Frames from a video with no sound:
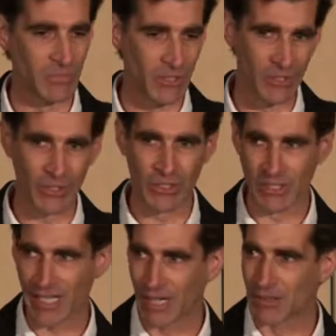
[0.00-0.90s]
You don't go to
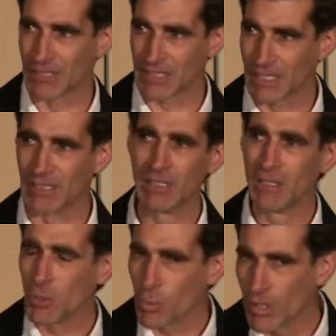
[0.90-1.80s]
your accountant and say,
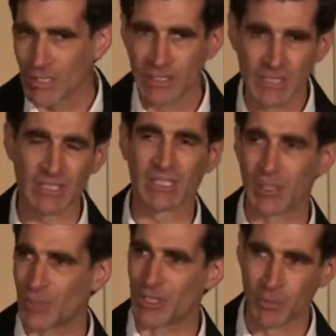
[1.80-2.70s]
"Why don't you just
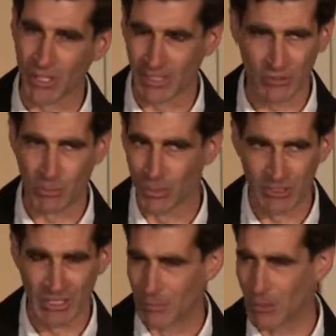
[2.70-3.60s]
skip the double entry
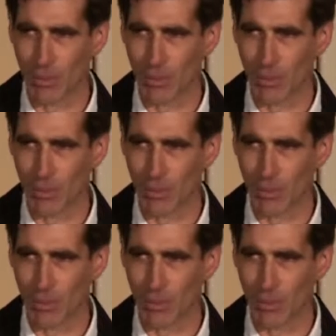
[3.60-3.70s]
bookkeeping?